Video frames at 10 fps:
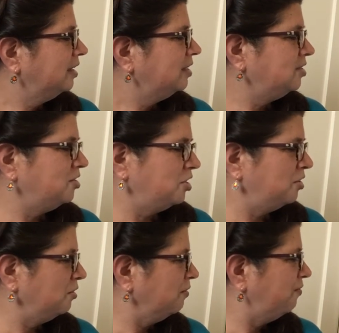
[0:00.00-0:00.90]

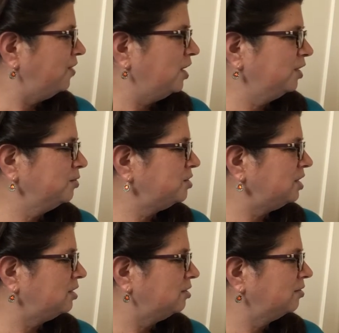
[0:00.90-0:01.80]
Year followed
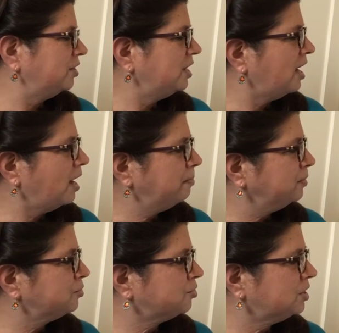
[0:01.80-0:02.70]
year, the
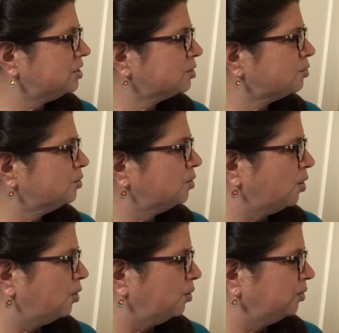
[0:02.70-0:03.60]
apple trees grew
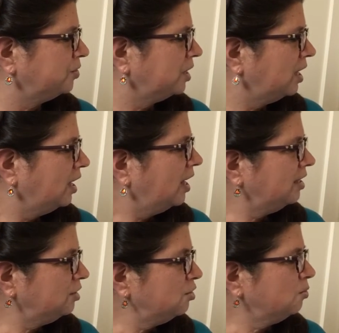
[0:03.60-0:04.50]
old,
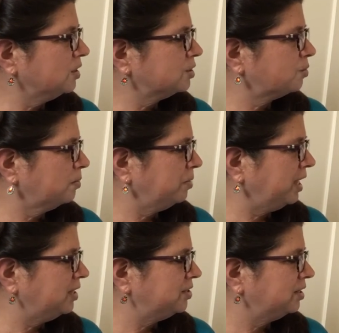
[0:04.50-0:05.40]
and new ones were
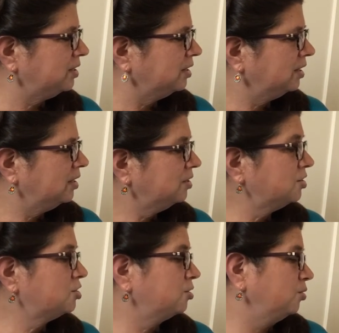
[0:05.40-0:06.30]
planted. The
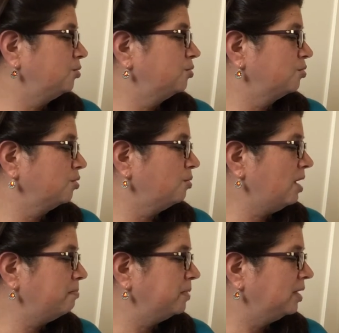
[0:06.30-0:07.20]
children grew
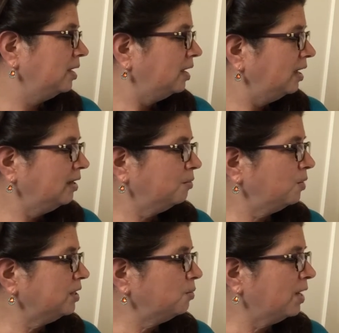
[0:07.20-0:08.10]
up, and
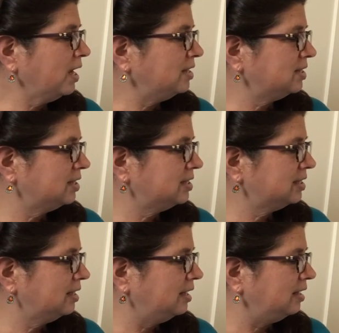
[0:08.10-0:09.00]
went away to the
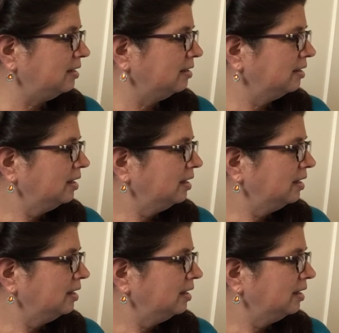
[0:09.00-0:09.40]
city.